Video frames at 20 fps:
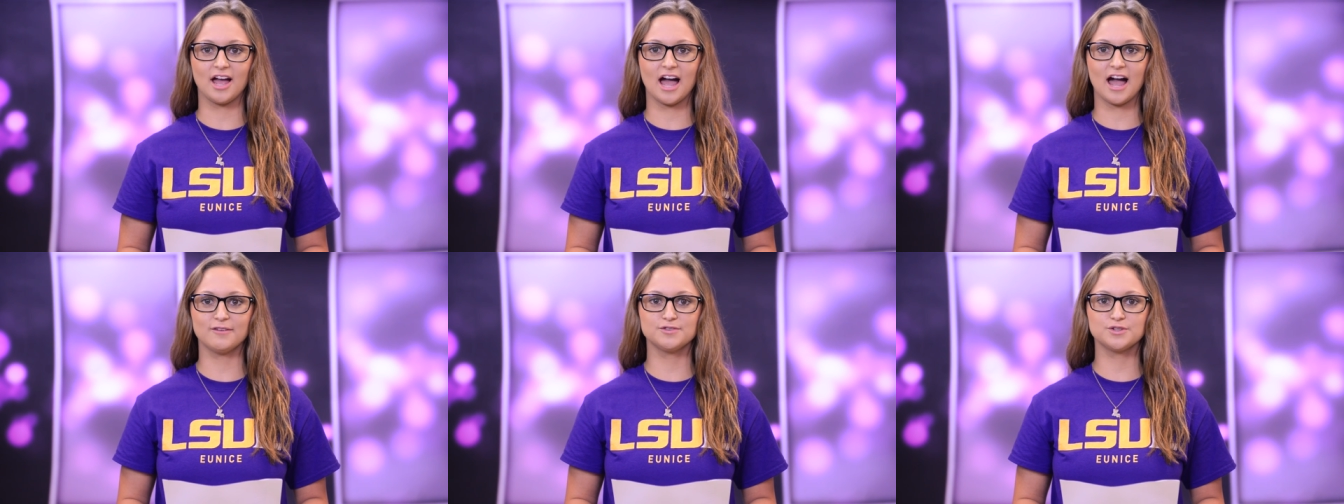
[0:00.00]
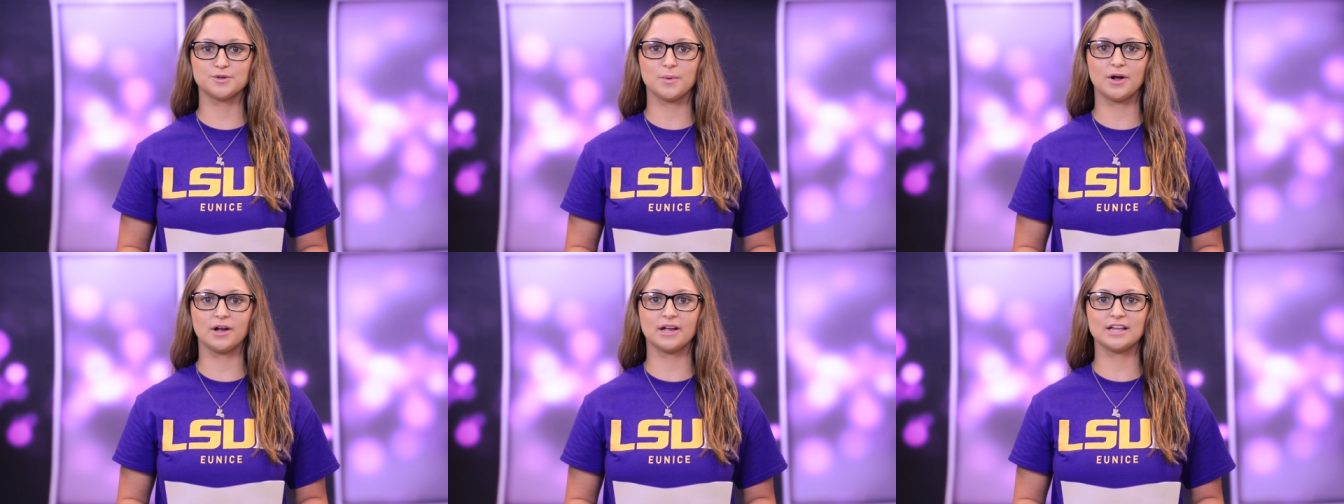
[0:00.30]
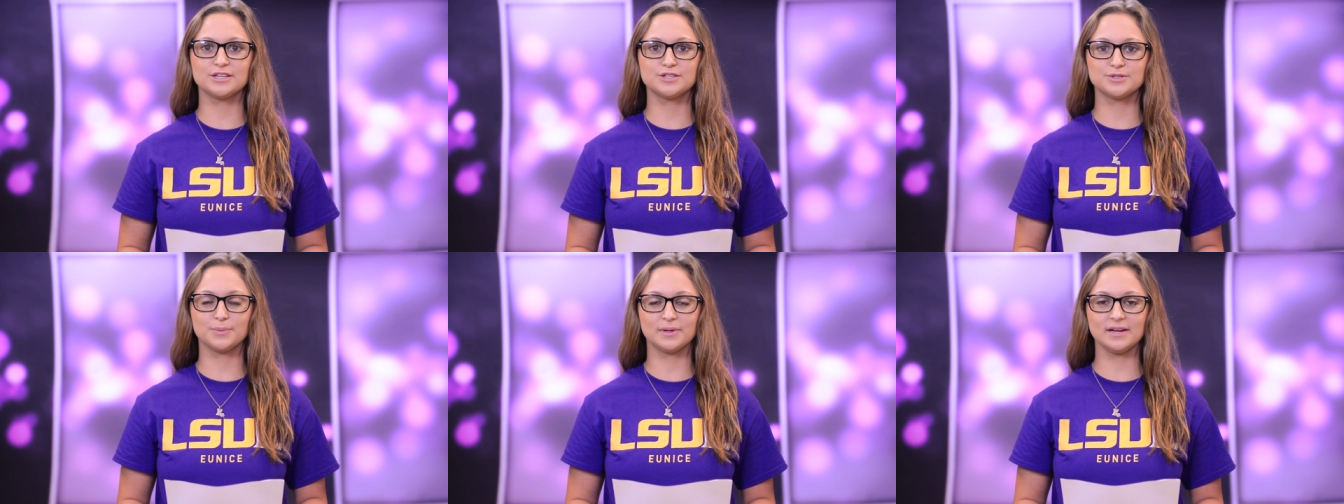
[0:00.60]
after
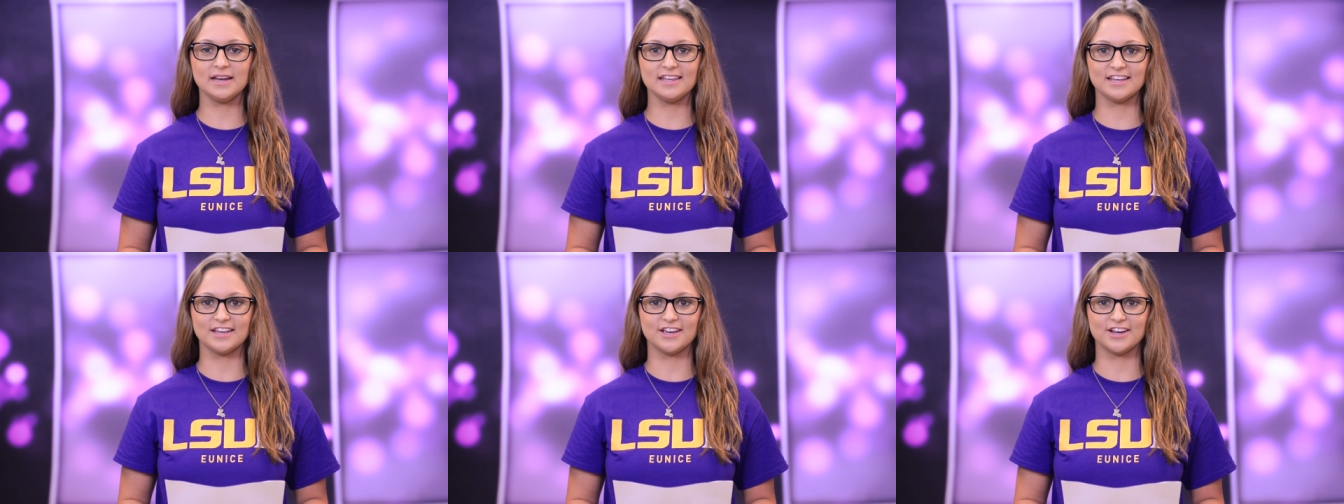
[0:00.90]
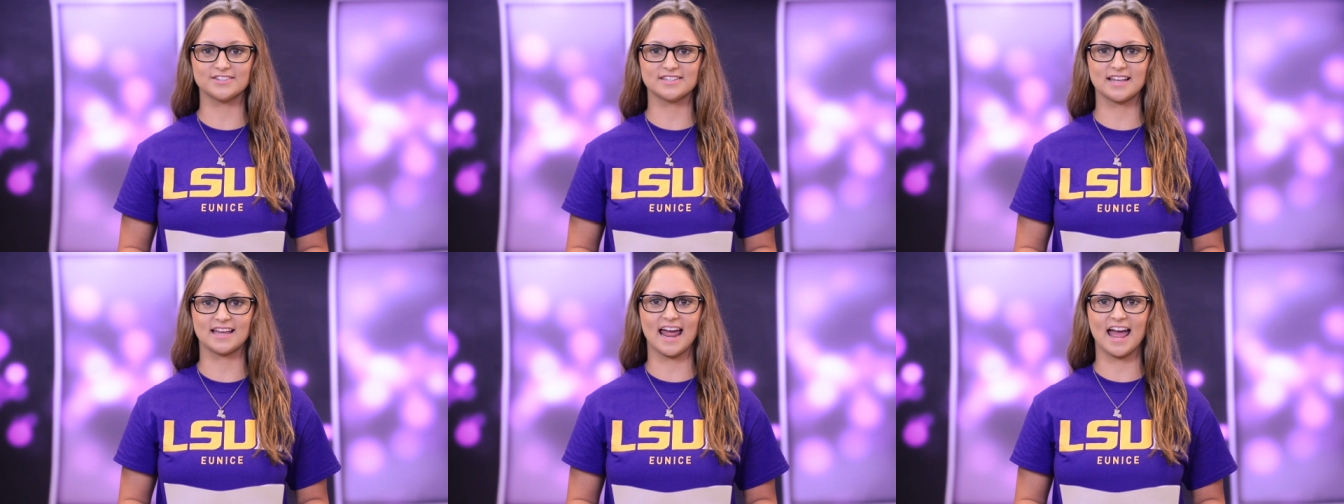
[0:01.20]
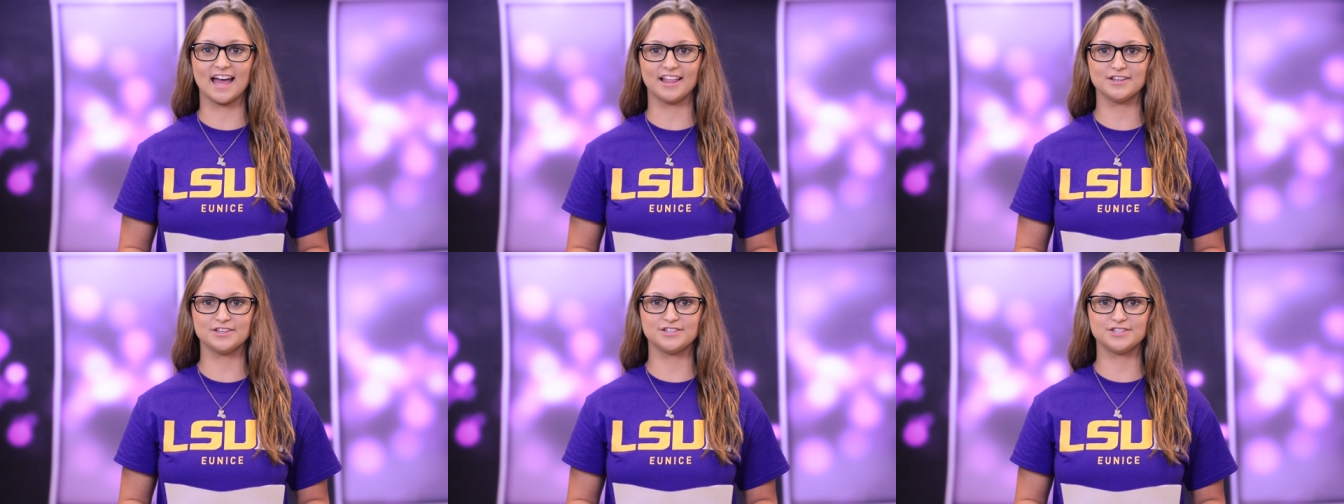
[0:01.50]
working 20 years at
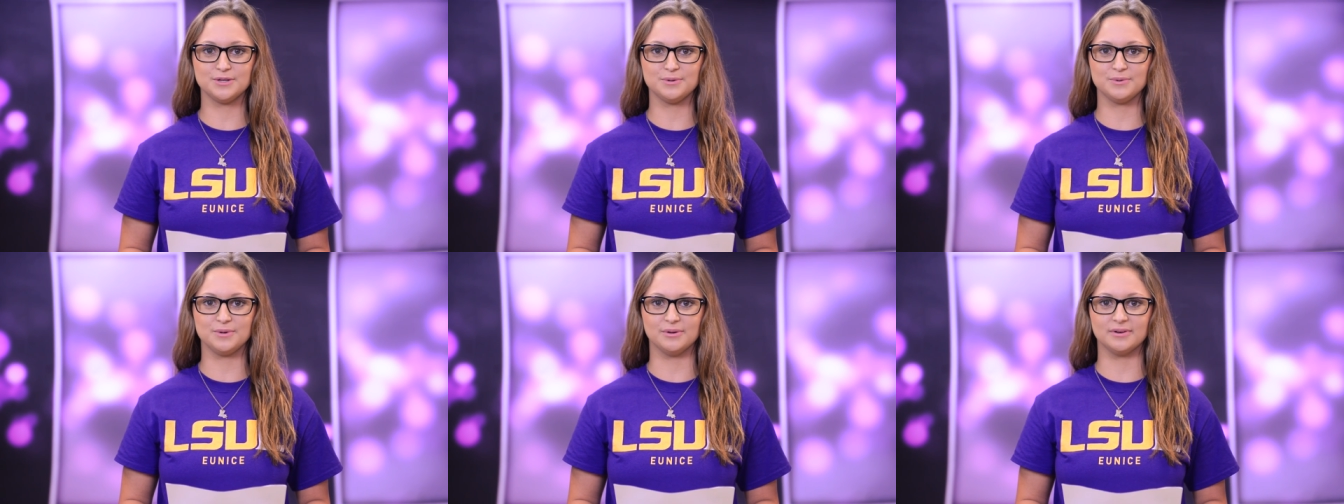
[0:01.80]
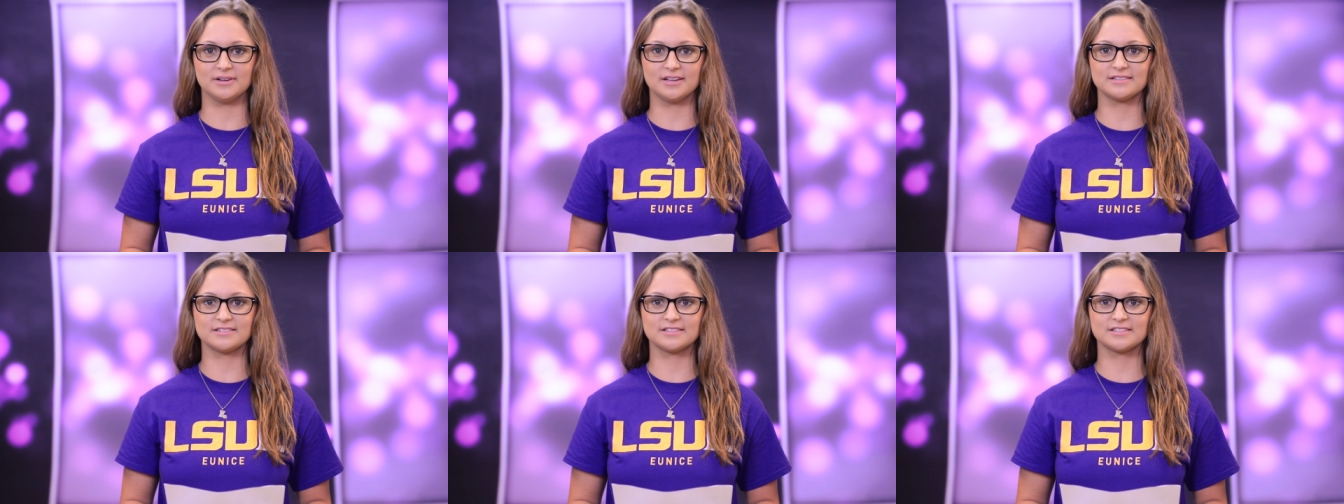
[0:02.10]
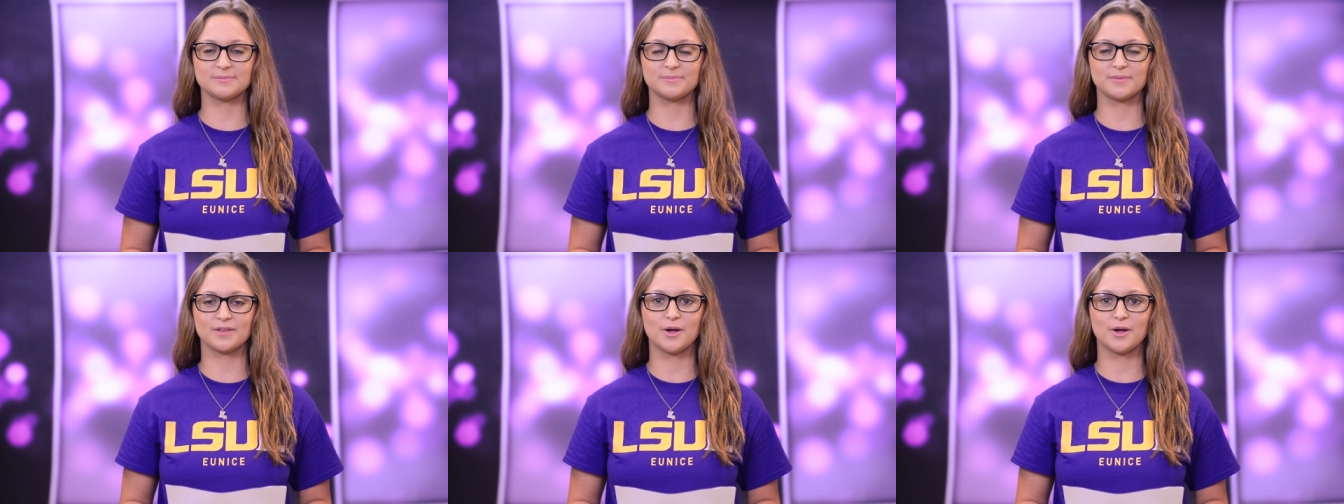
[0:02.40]
LSU Eunice.